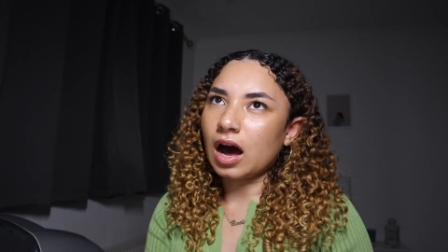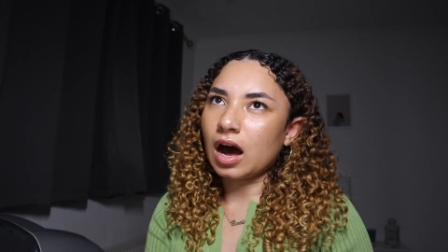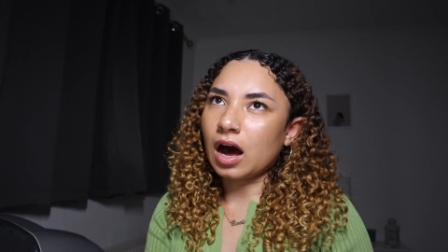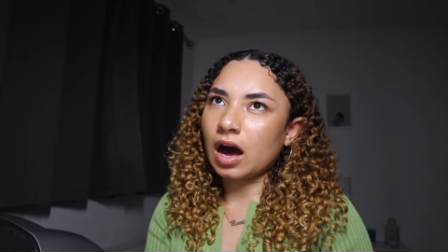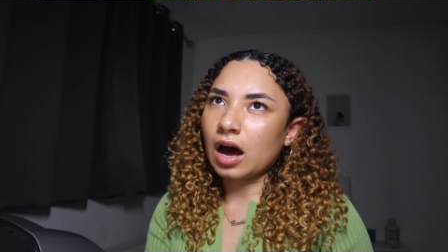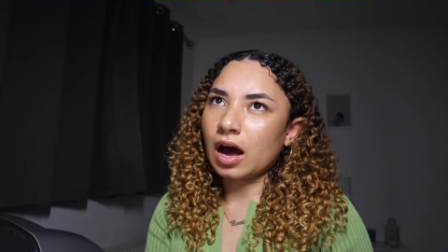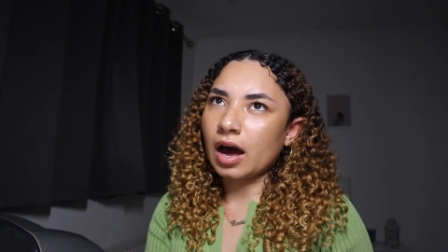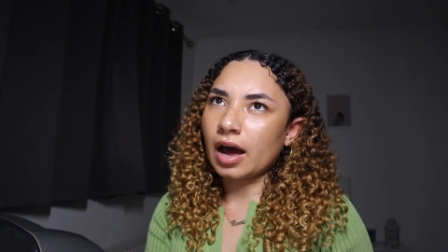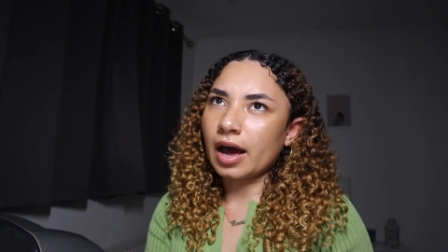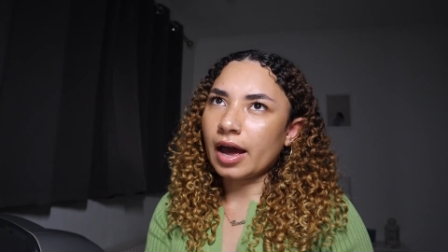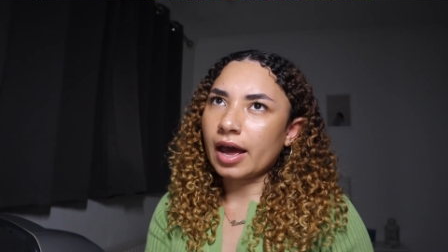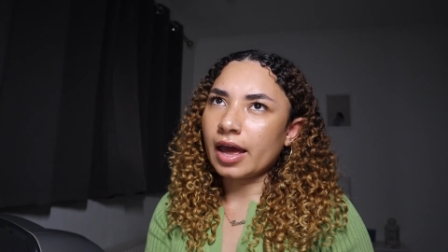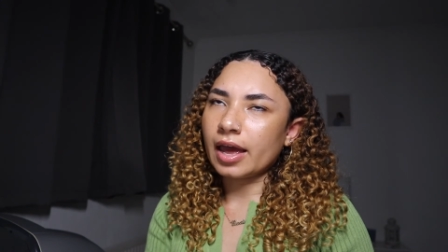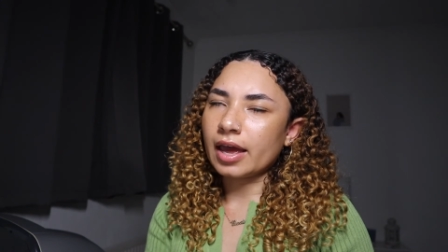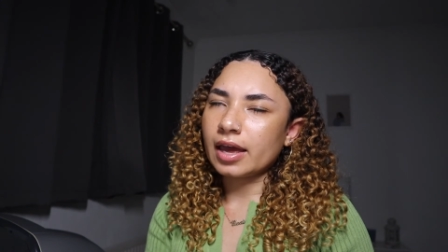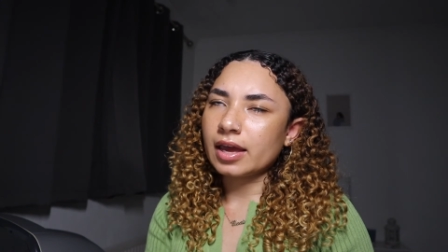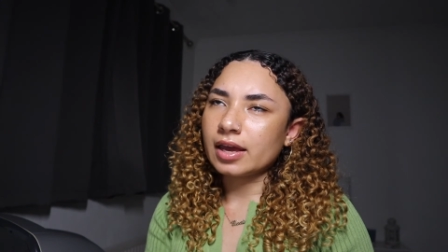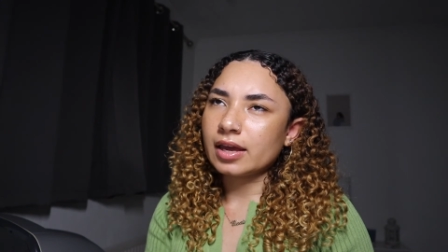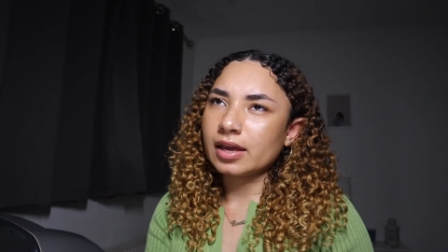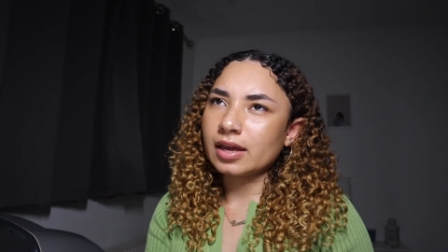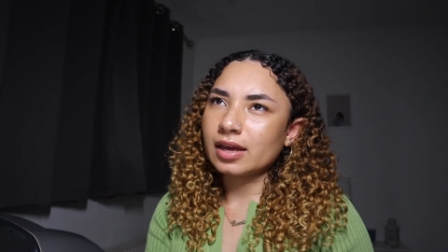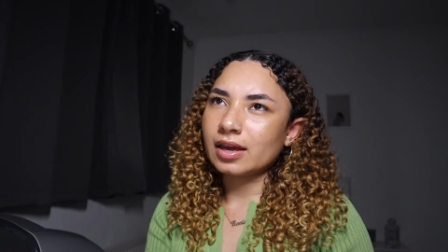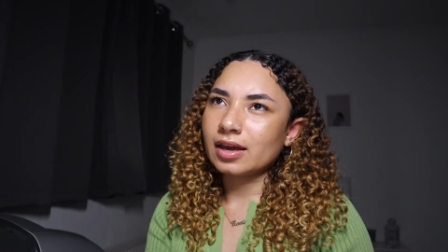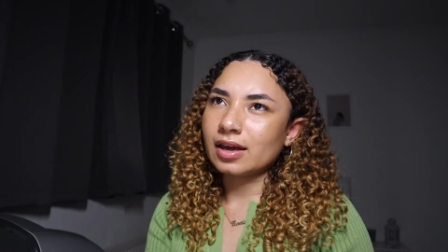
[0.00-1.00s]

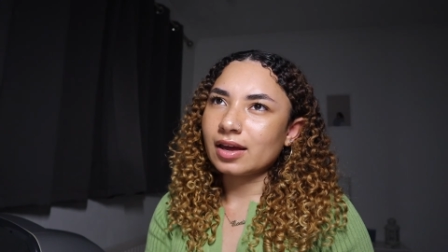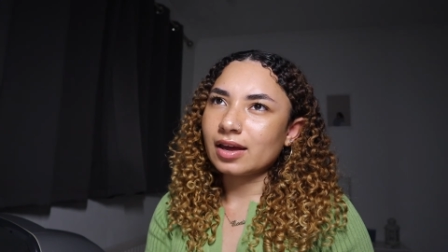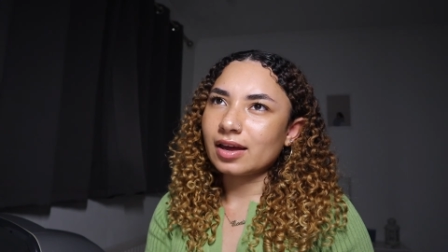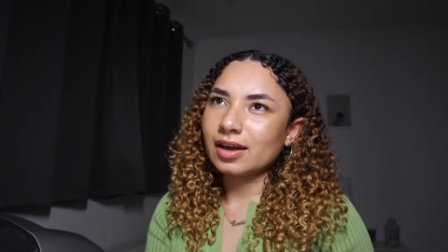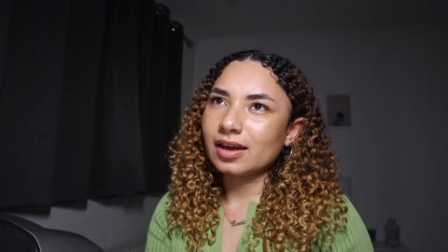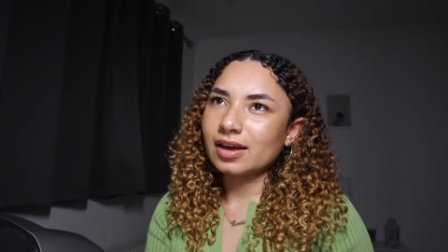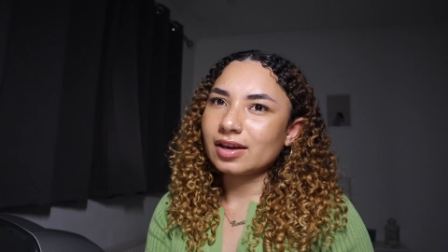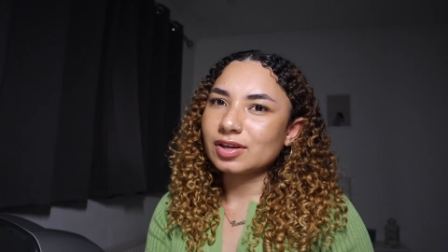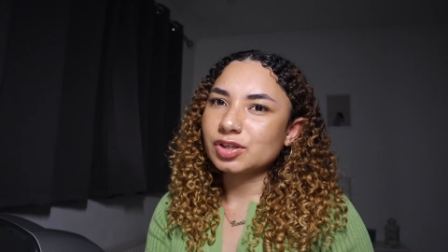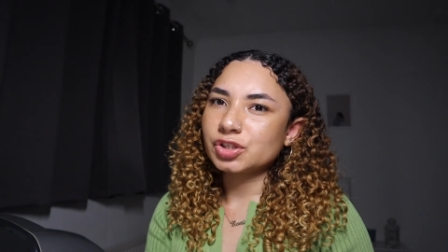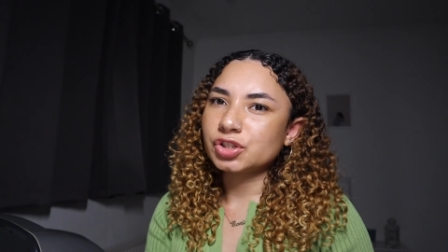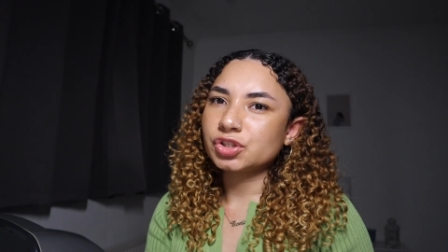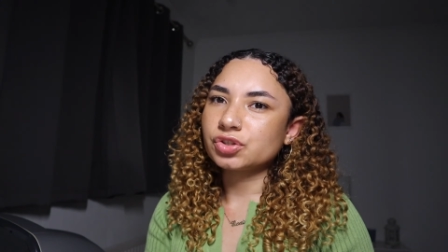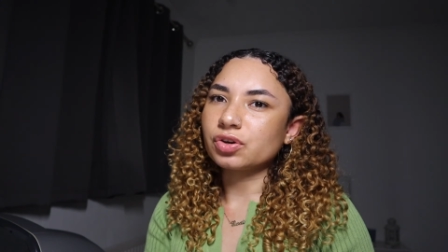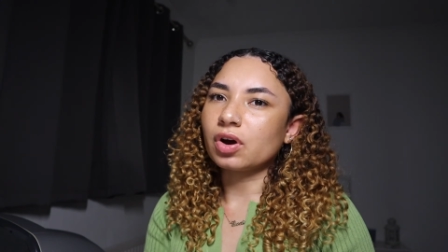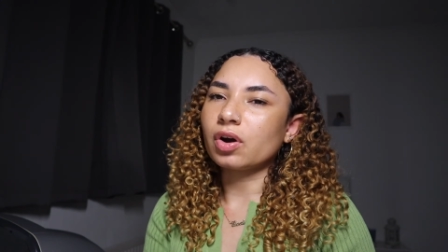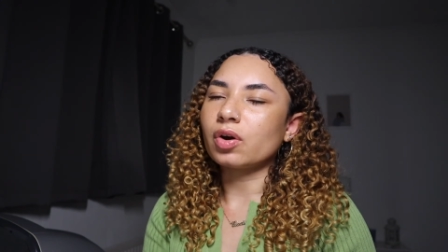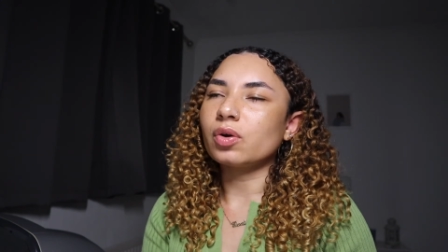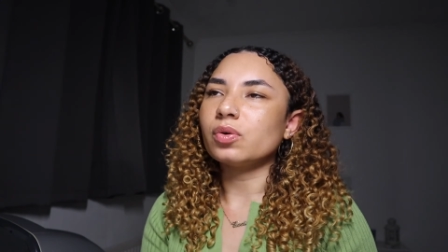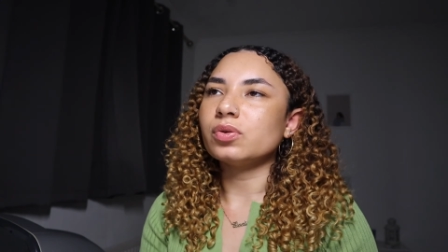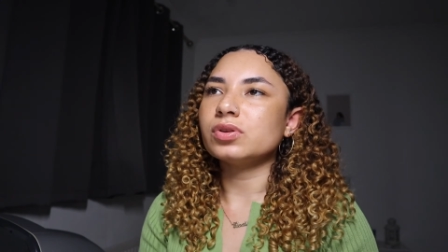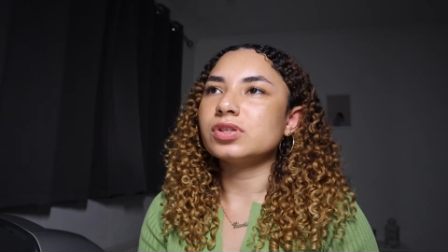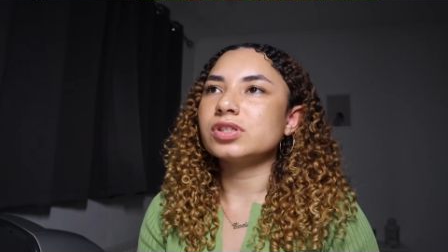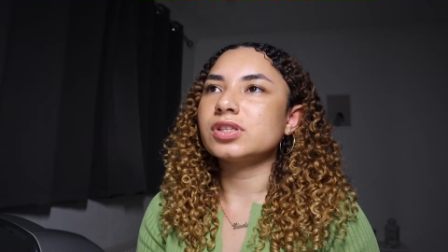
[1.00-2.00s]
I
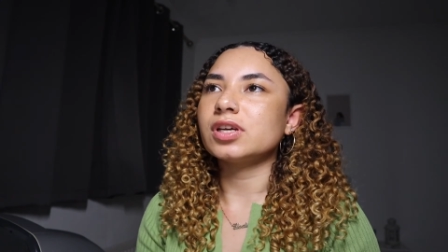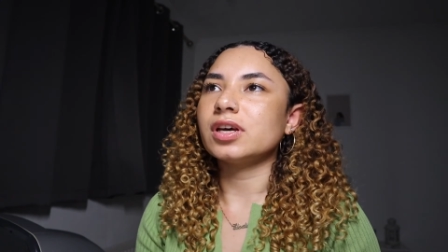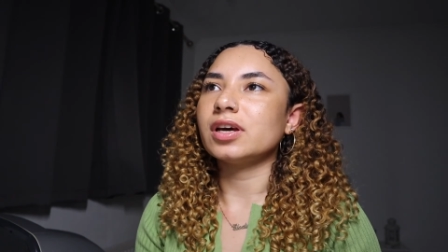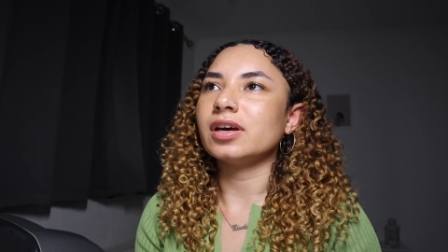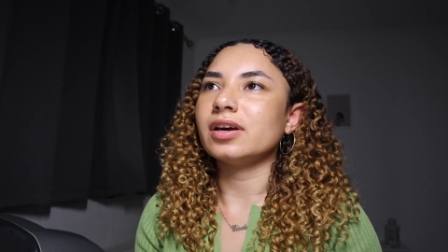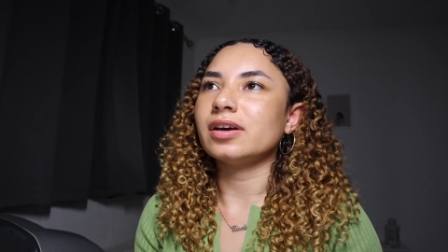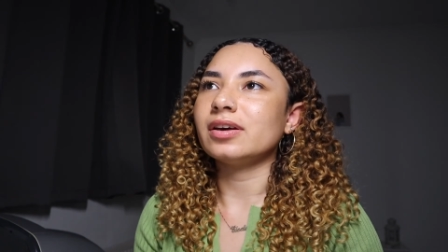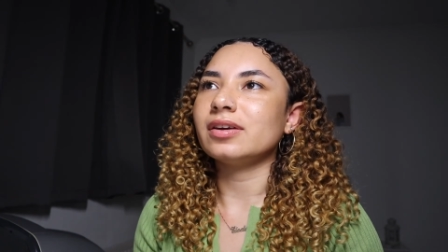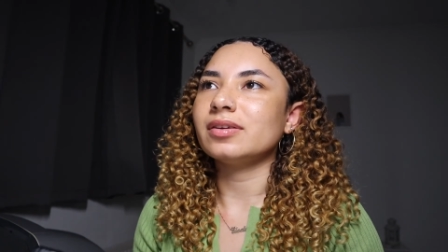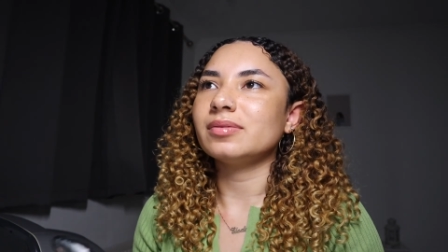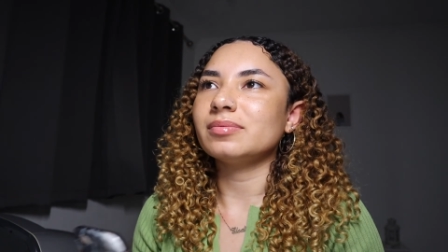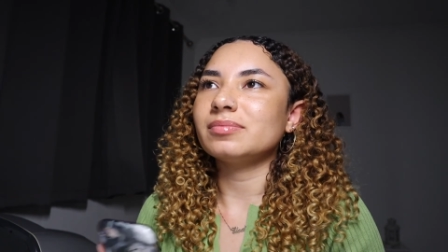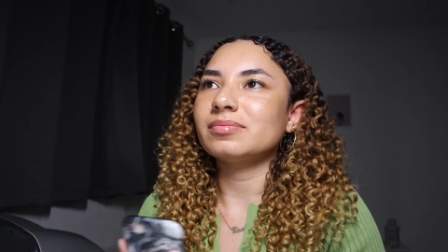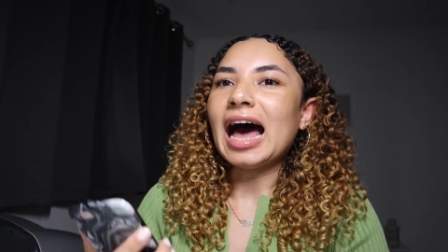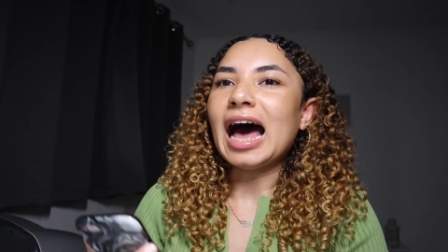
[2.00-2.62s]
struggle to